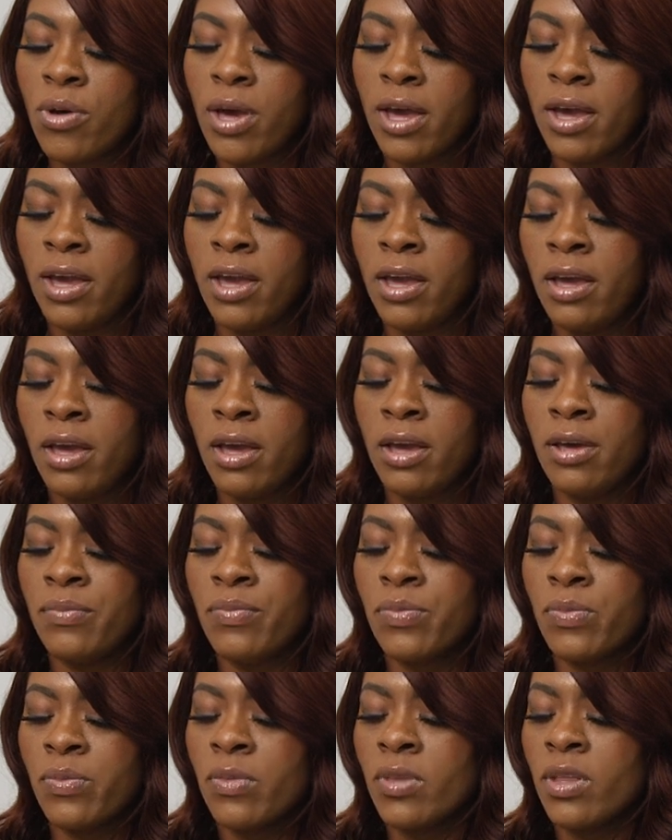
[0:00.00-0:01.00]
okay?
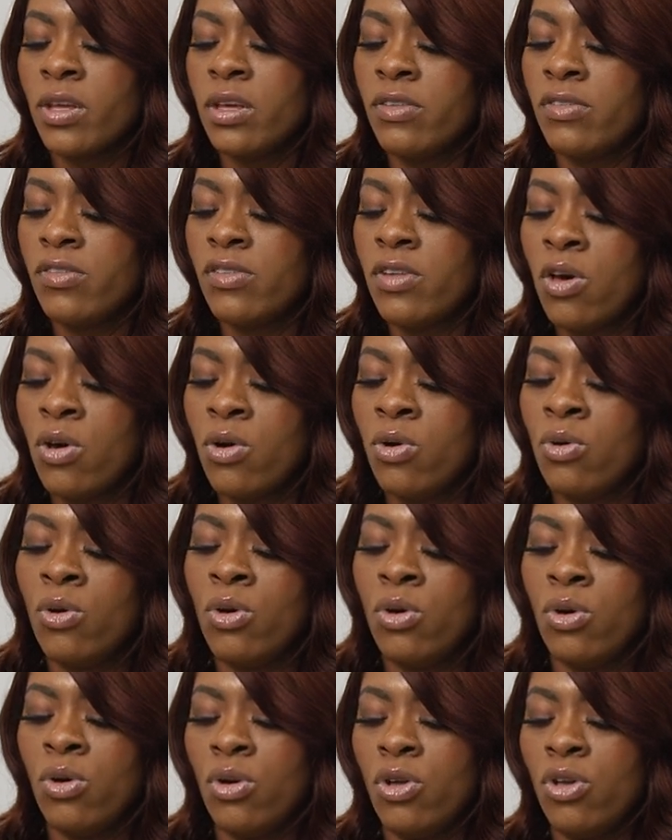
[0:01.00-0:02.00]
So
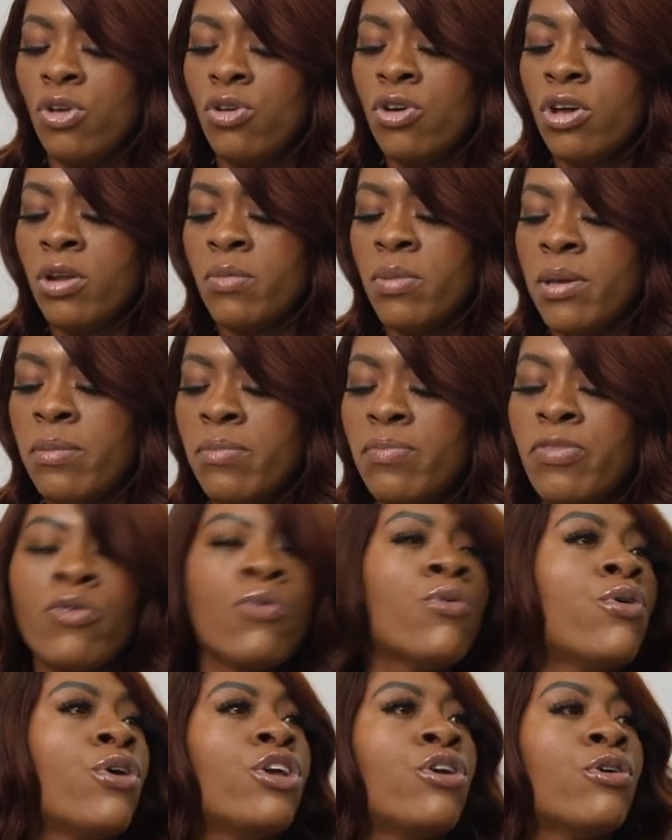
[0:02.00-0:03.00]
you're going to be
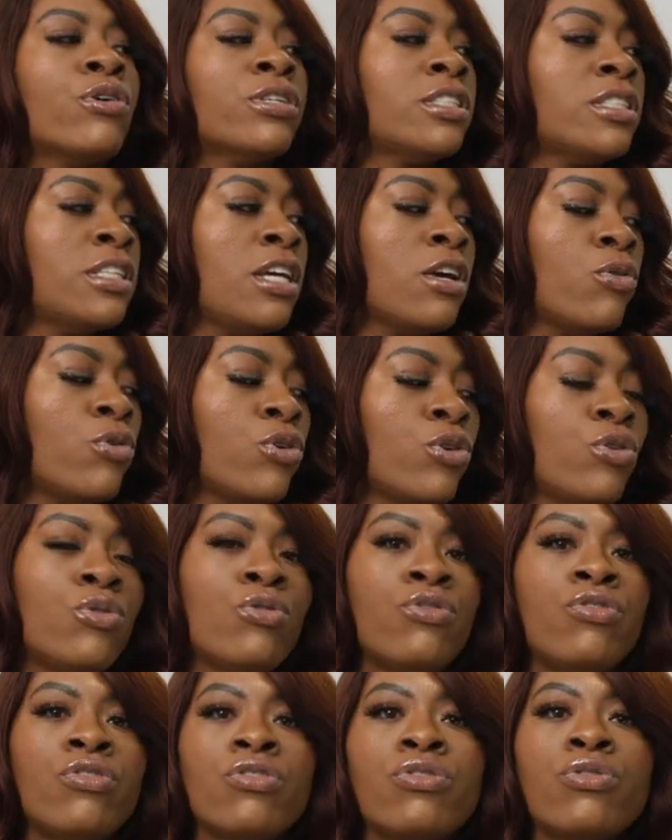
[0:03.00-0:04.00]
throwing your
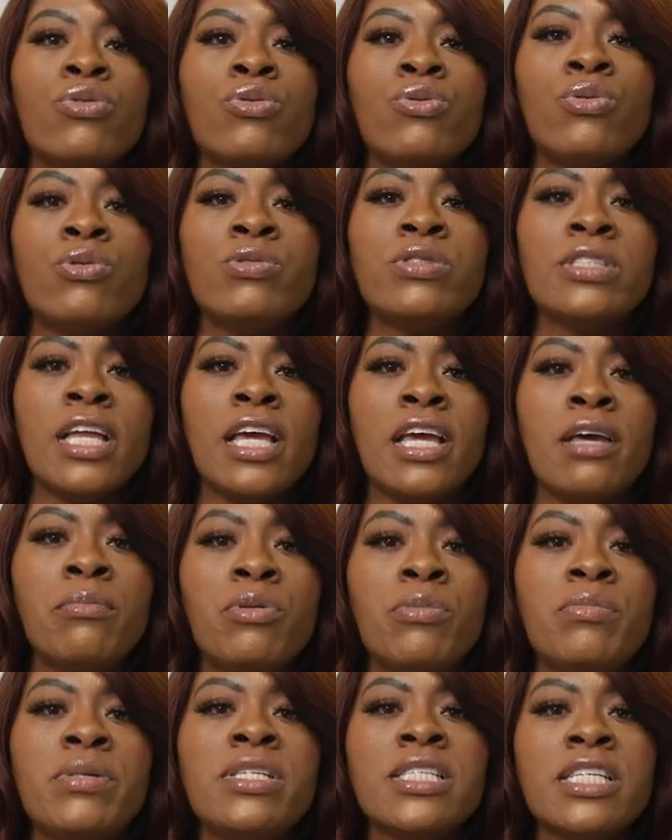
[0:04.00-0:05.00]
single-use tools and
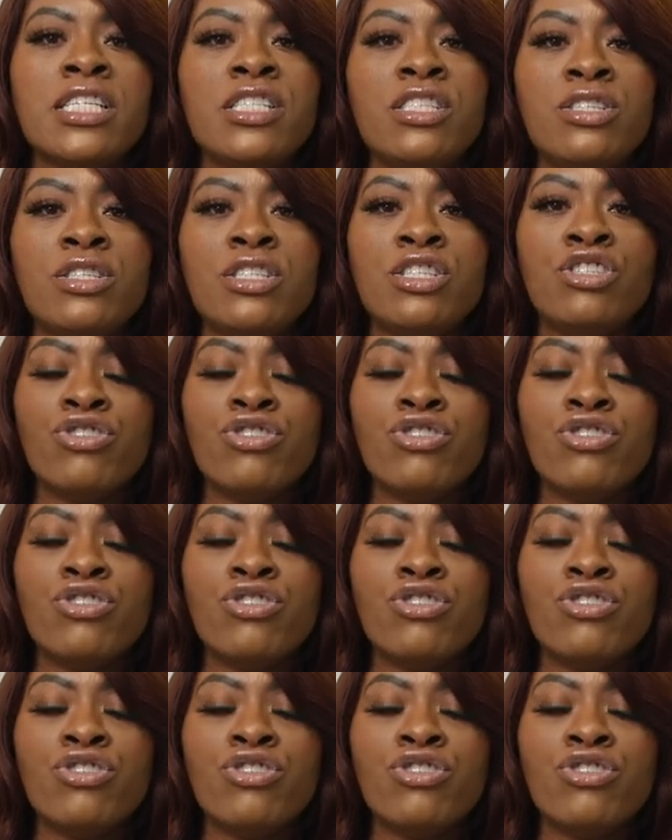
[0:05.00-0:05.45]
implements into the